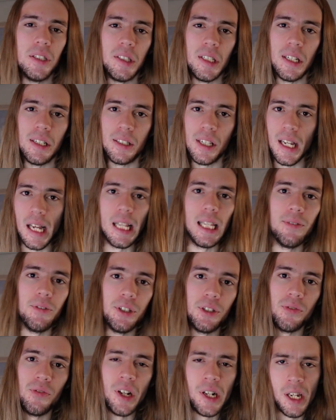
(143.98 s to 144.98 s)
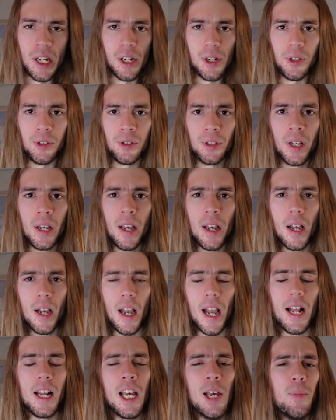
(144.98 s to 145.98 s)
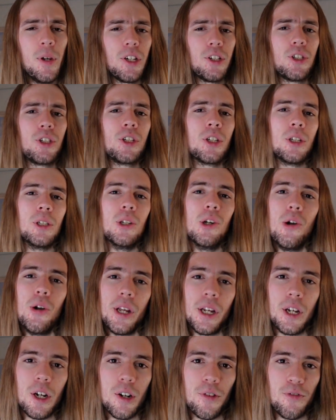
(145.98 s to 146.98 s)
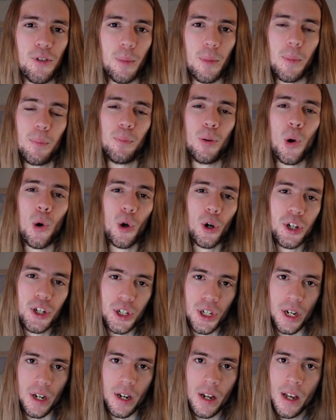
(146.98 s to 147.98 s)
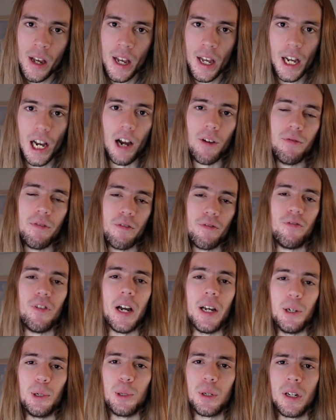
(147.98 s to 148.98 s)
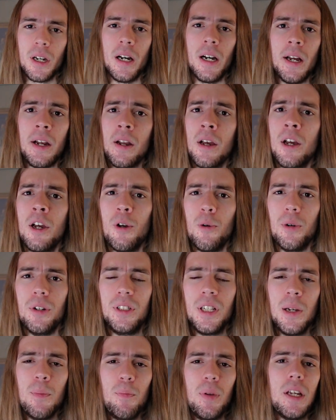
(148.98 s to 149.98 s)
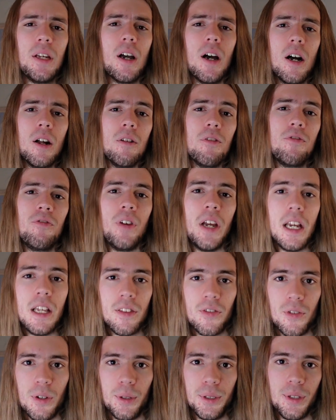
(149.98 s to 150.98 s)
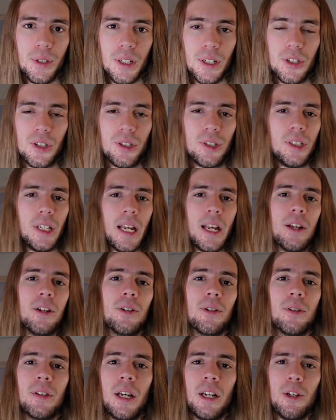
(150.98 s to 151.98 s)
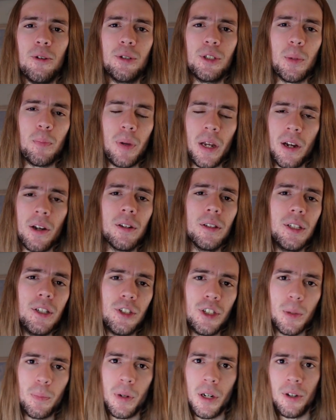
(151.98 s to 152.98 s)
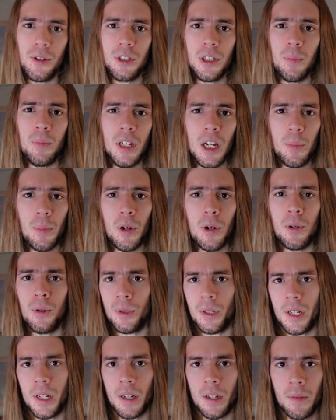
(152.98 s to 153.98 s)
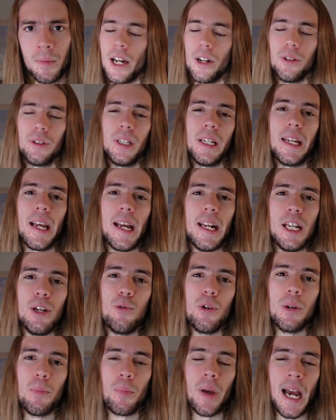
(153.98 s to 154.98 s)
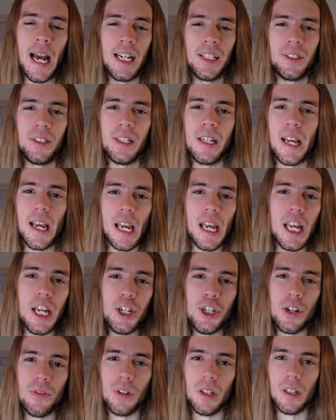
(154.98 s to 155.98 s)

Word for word: detail of his videos, and him excluding her from a portion of the final cut was him being unfaithful to the standard that he was apparently supposed to be upholding. I don't think anyone past the age of